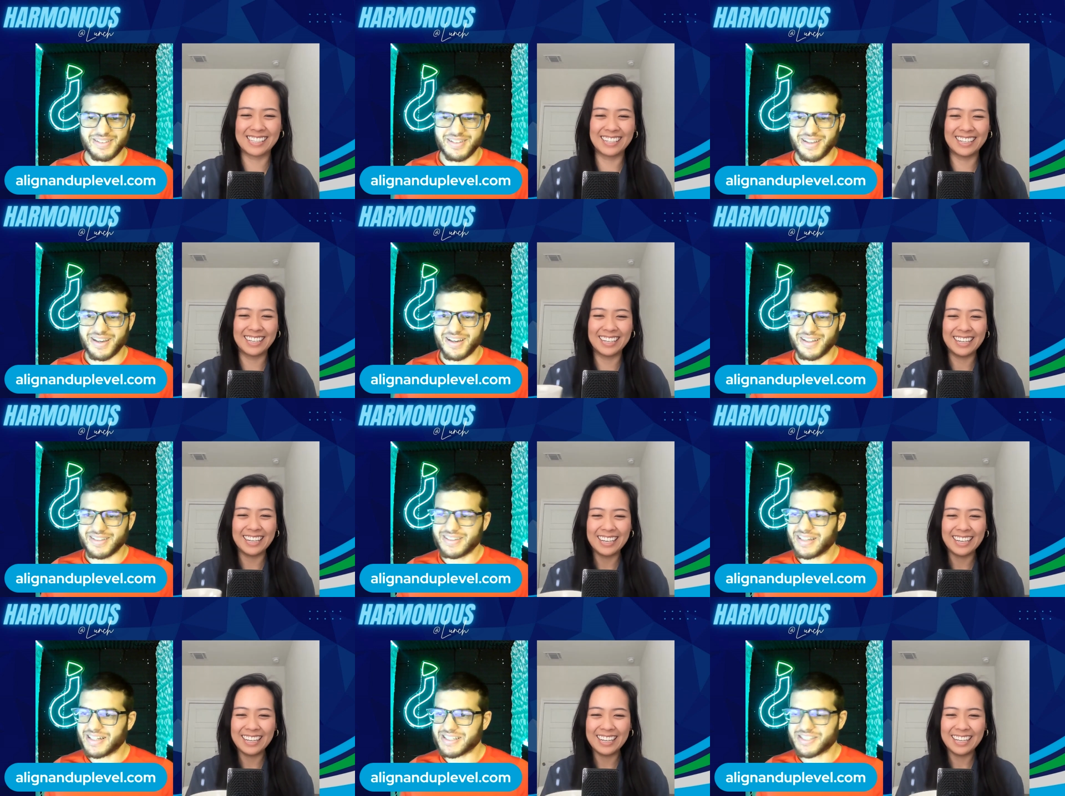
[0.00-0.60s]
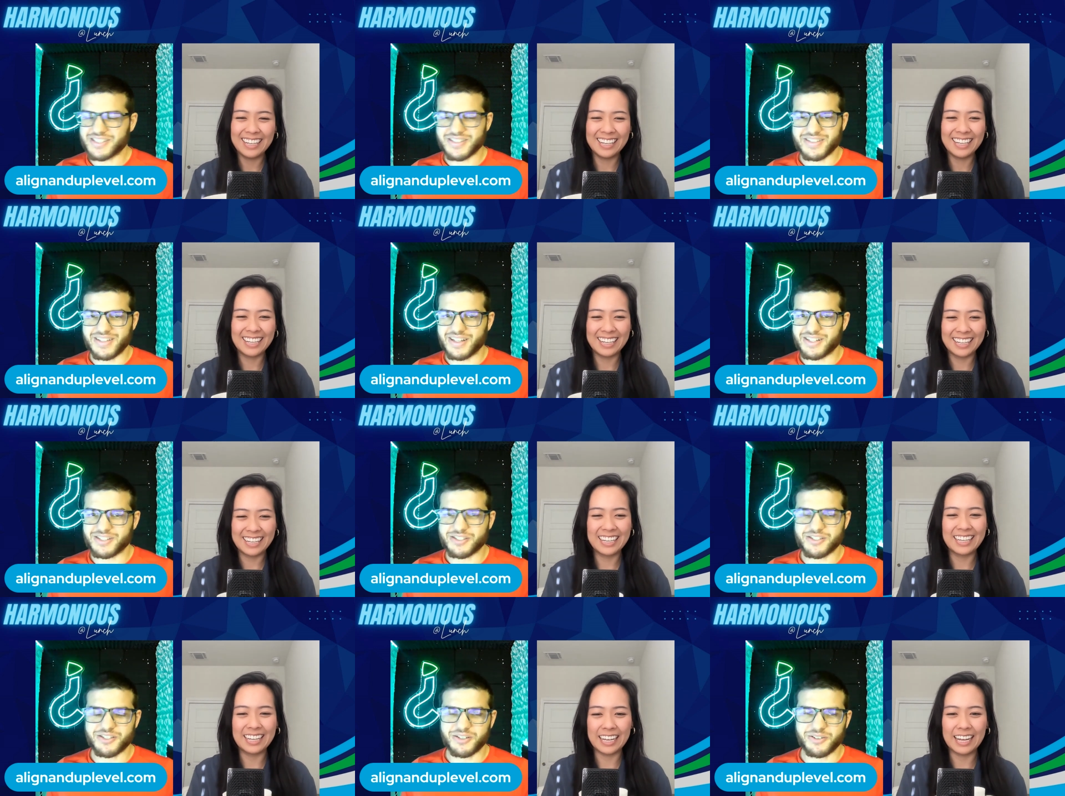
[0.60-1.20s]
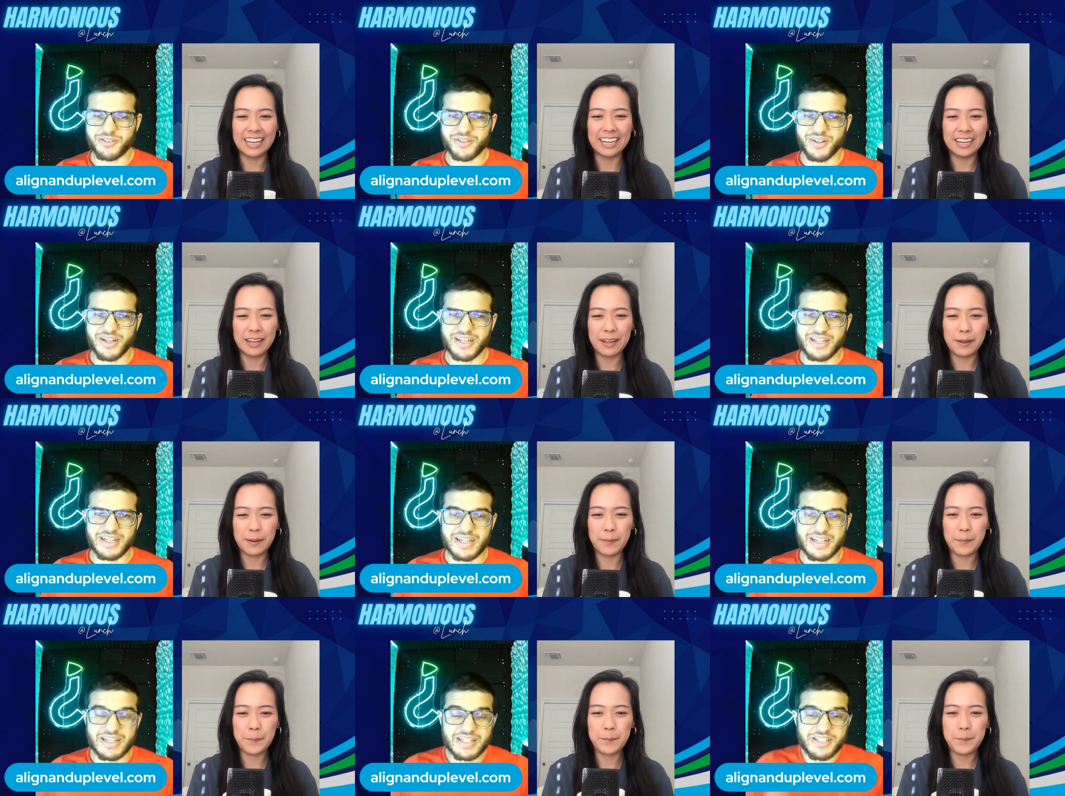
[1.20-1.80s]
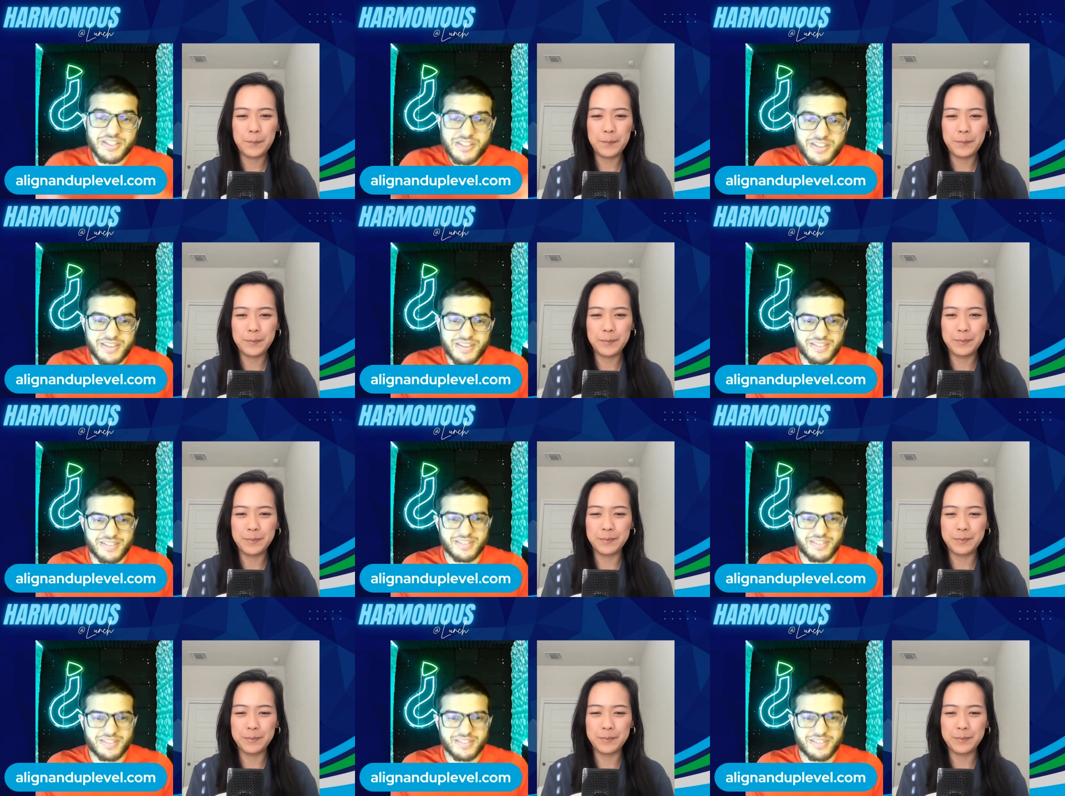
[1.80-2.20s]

Speaker 1: Yeah, that's that's so great. And it's